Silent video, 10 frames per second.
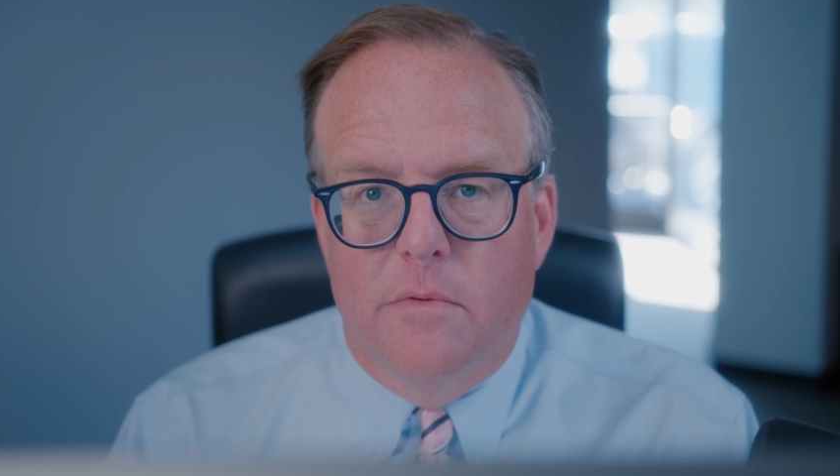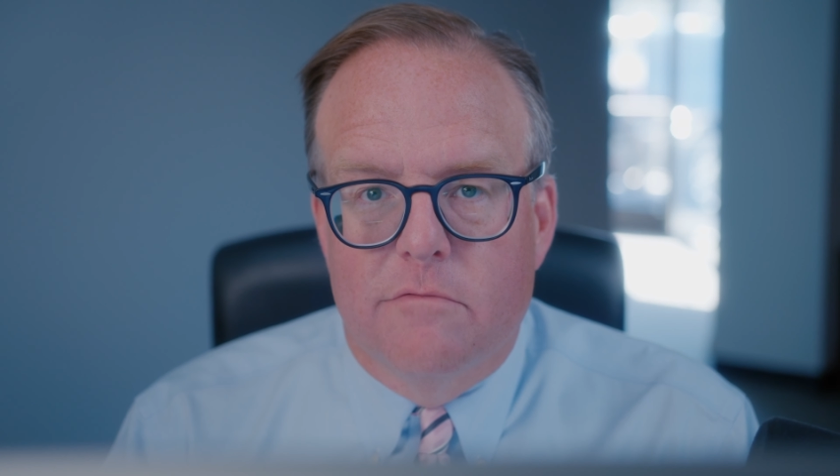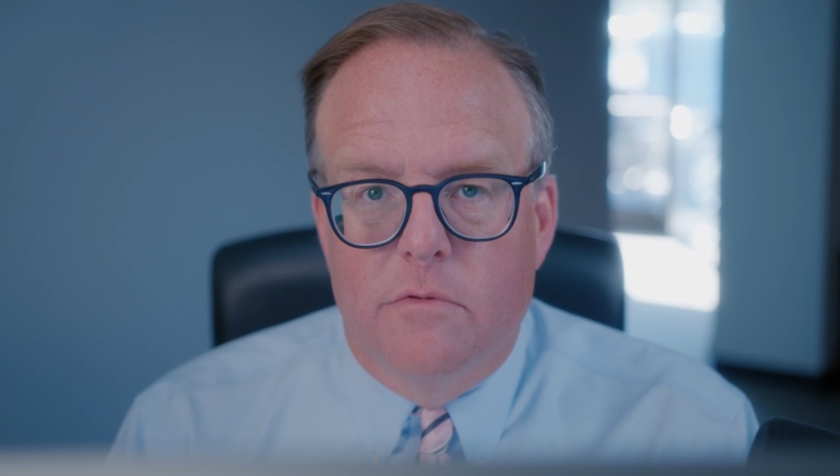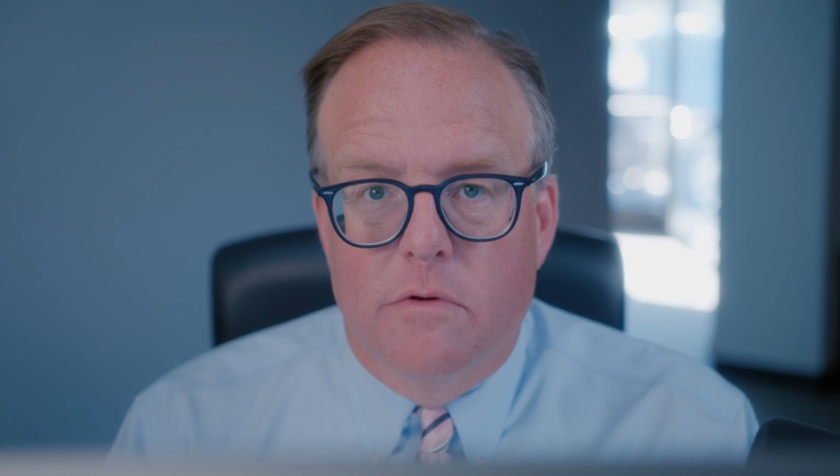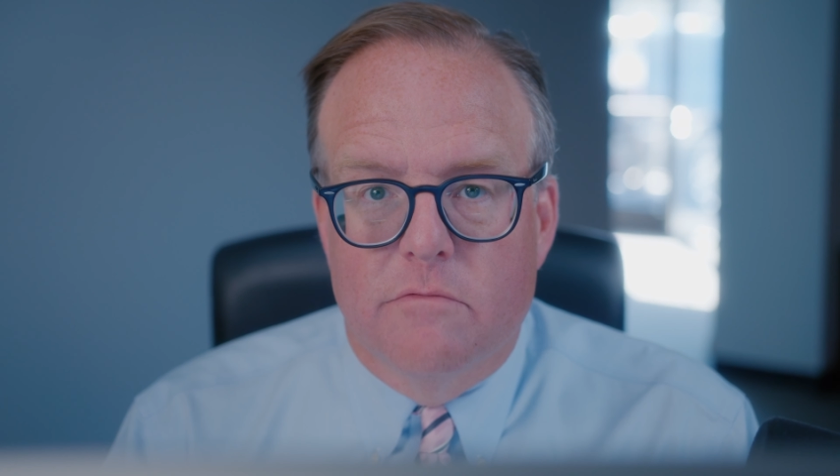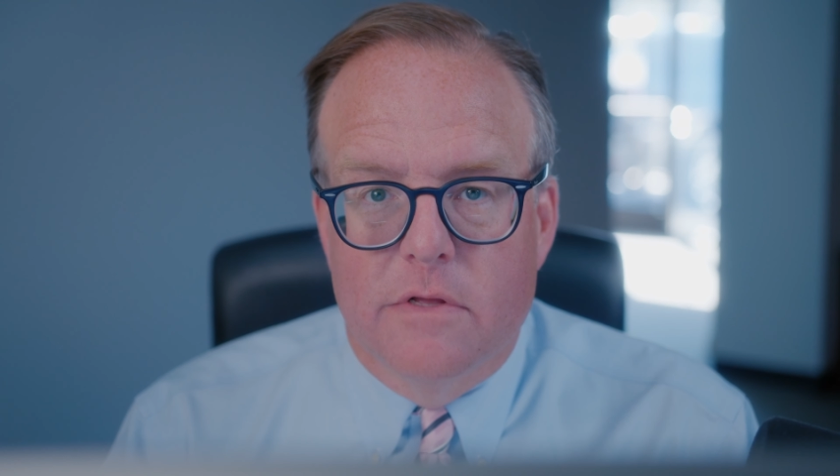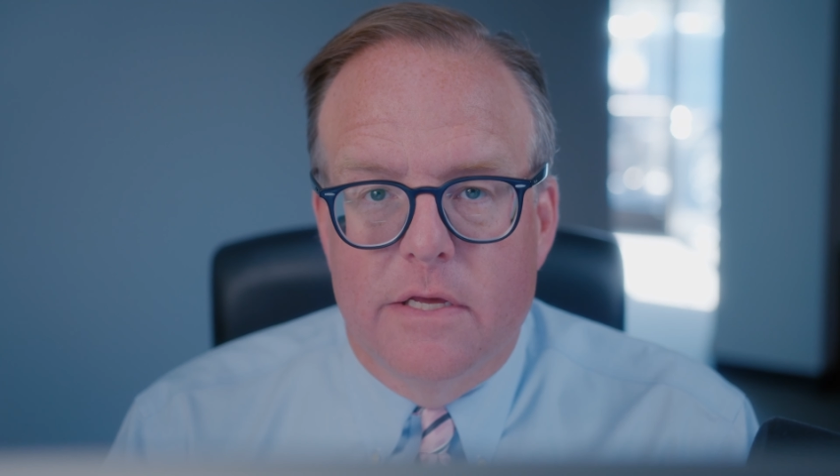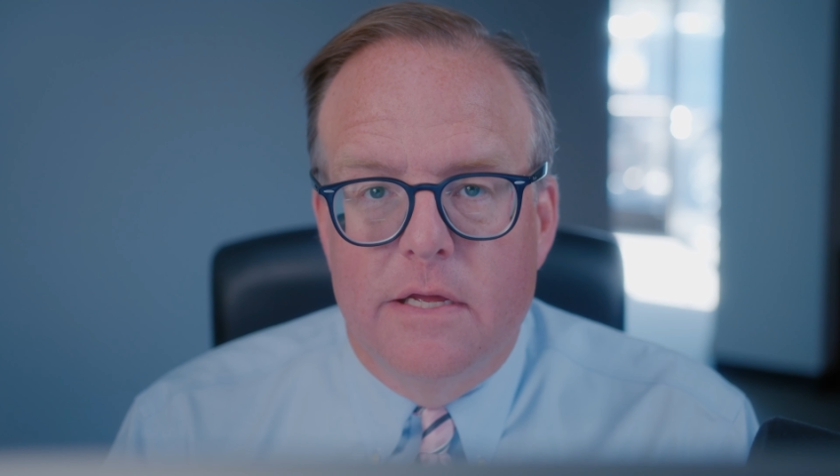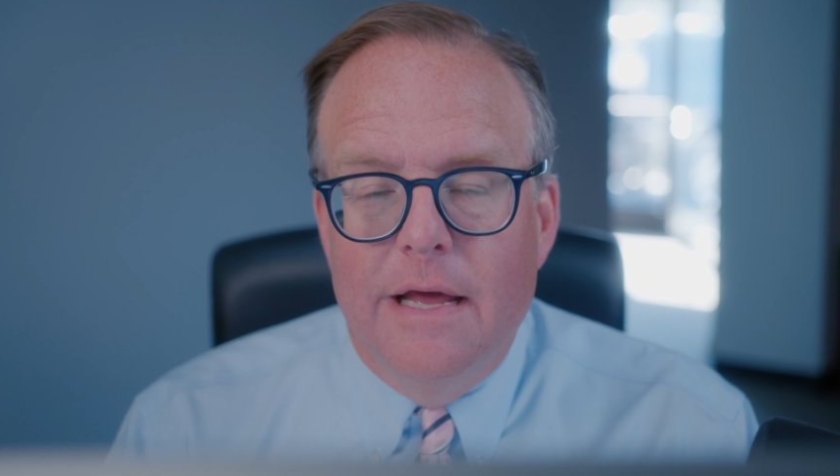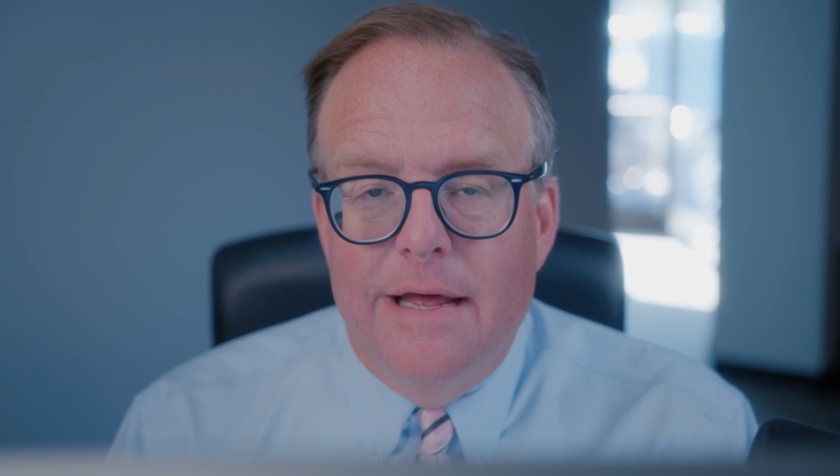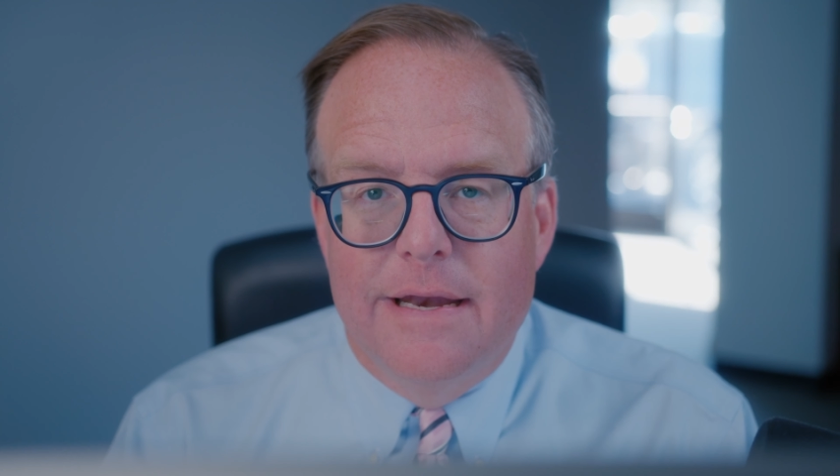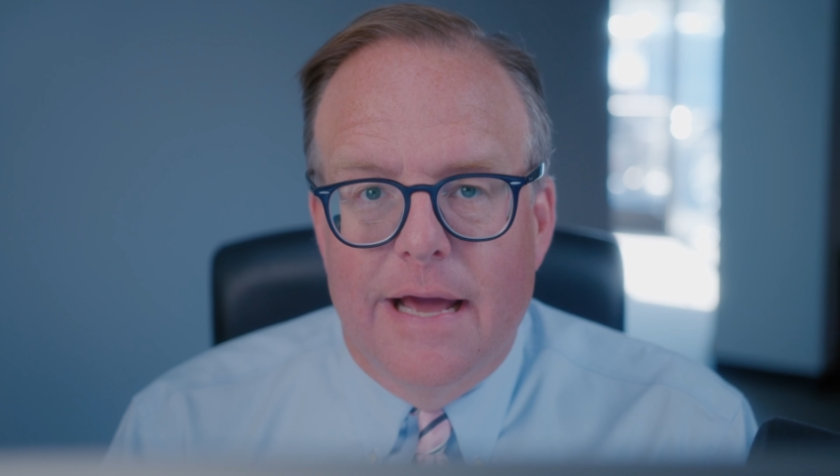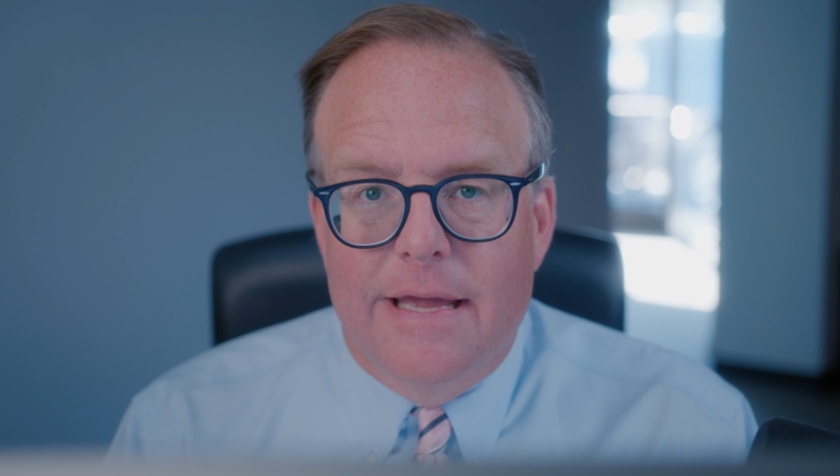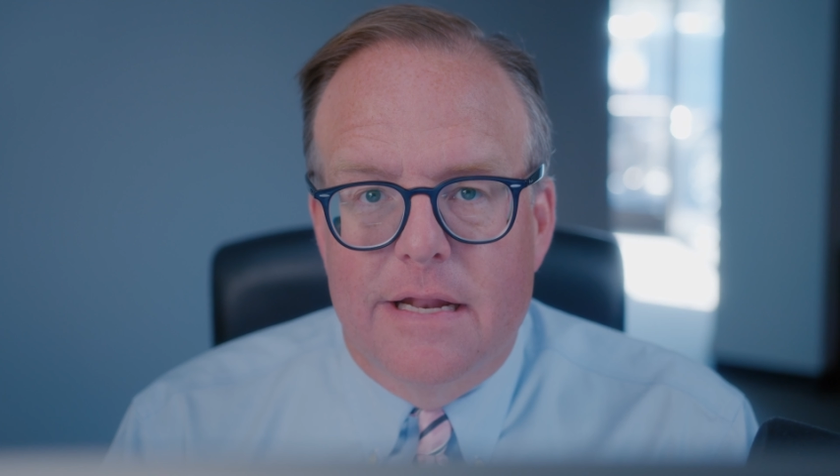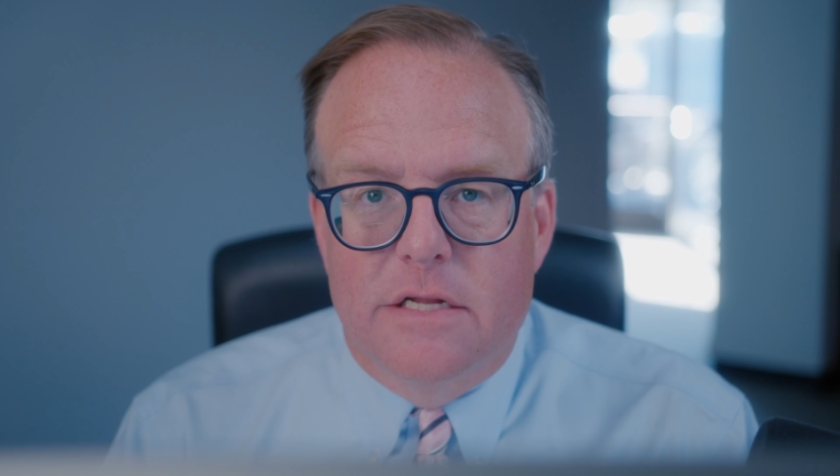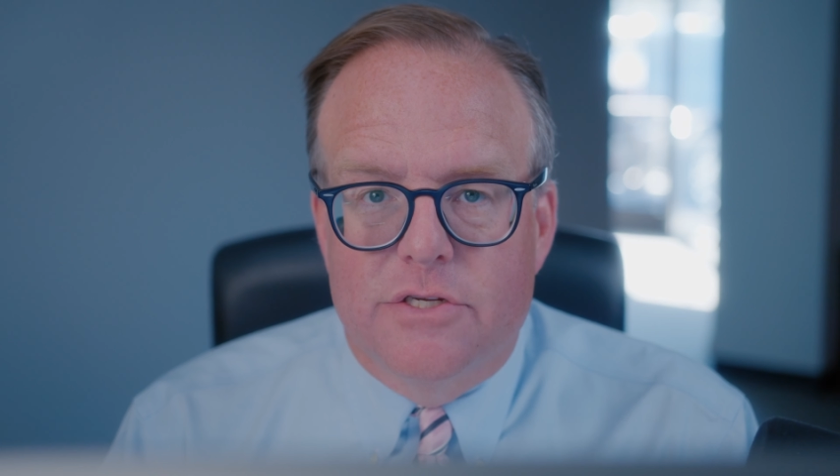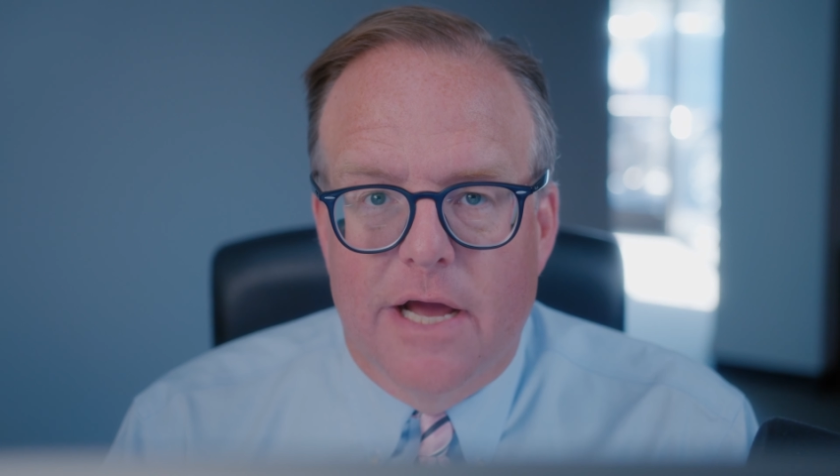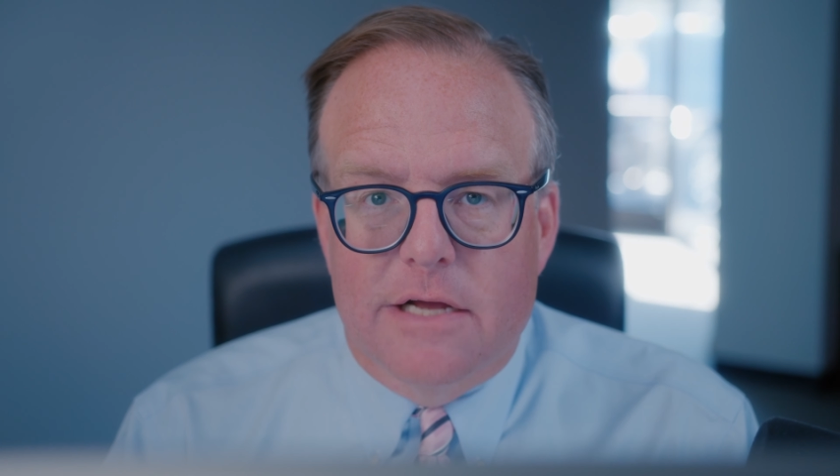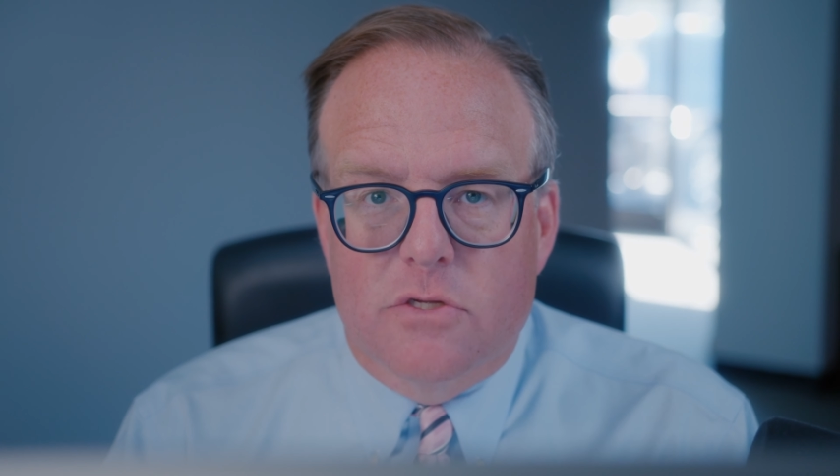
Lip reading: And we're really not getting jack